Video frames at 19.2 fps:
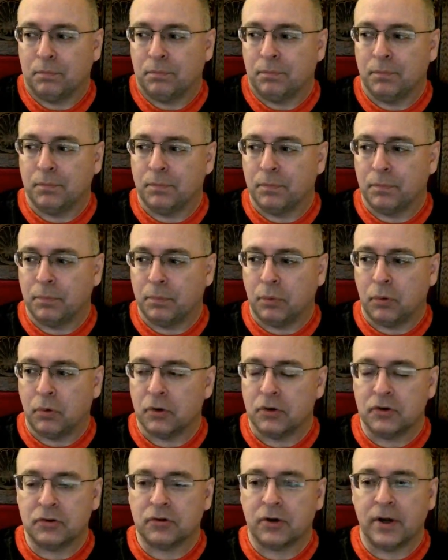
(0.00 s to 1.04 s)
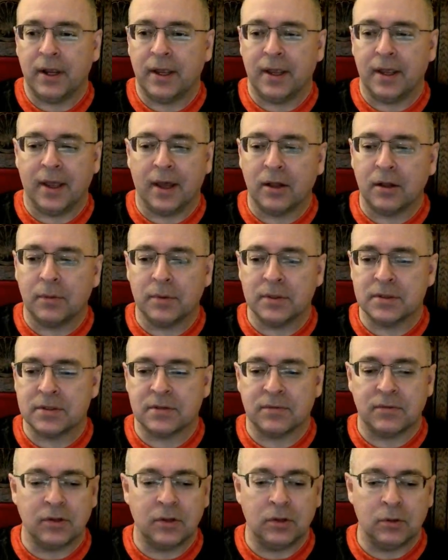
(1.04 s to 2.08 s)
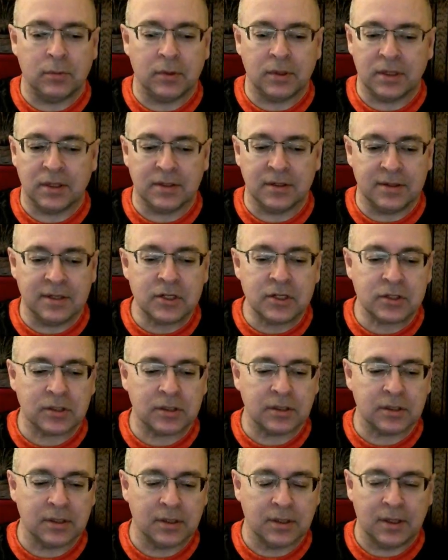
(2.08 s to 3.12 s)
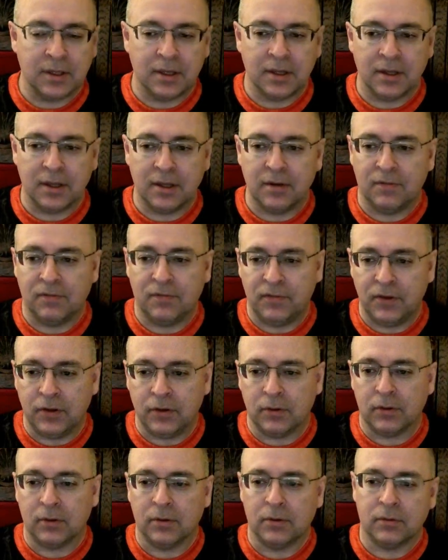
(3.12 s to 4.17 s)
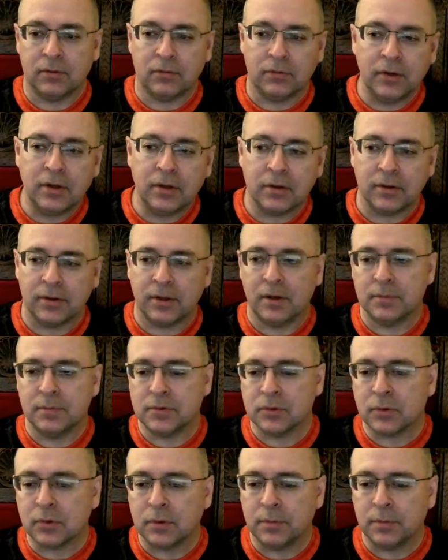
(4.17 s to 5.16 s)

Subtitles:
portraying elements of the human condition that feel real, that absorb you.